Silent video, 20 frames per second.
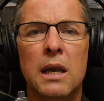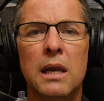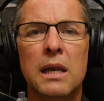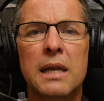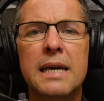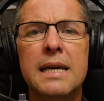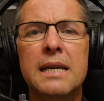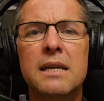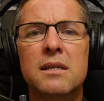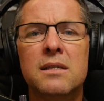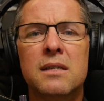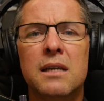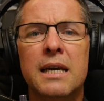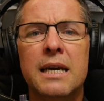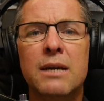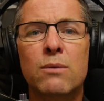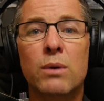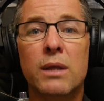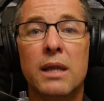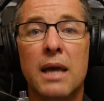leaders
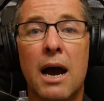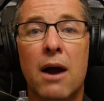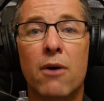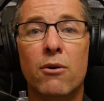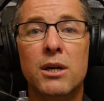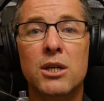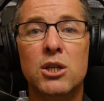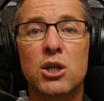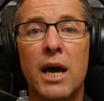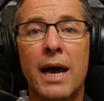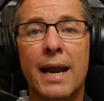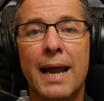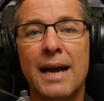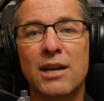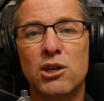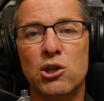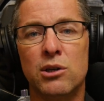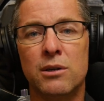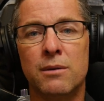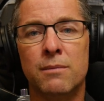lead with courage and
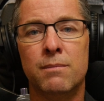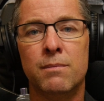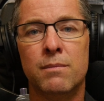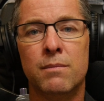action.